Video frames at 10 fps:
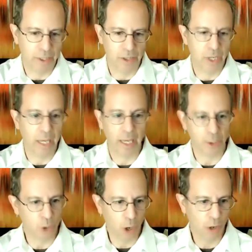I
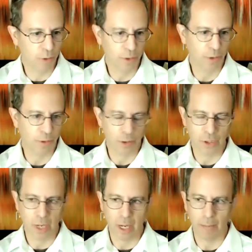saw her for the first
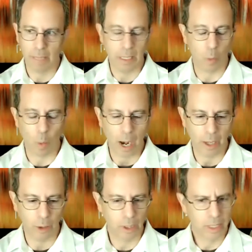time in a
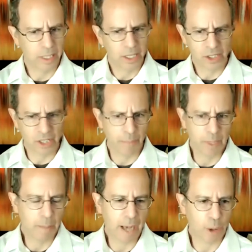while. Something
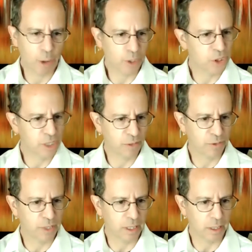about her had
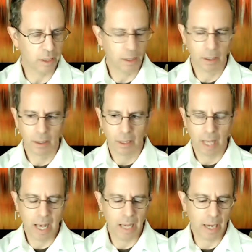shifted.
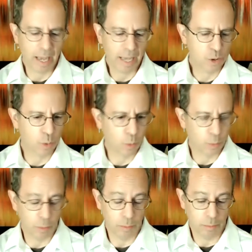And I asked her,
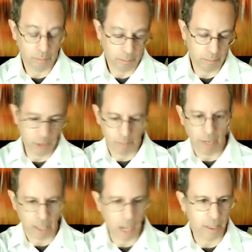this is my
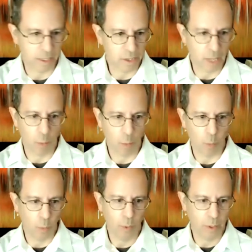colleague saying,
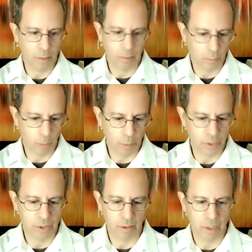what was
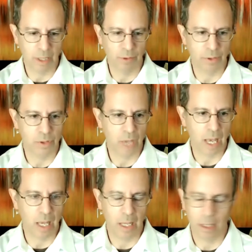the difference?
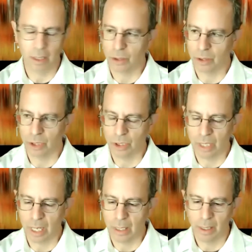And she
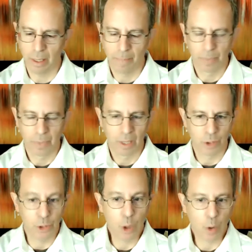said, do you
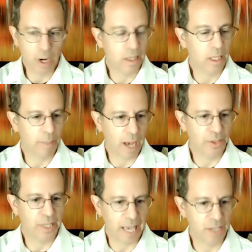know anything about
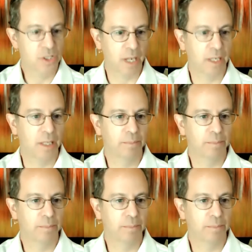the ACE study?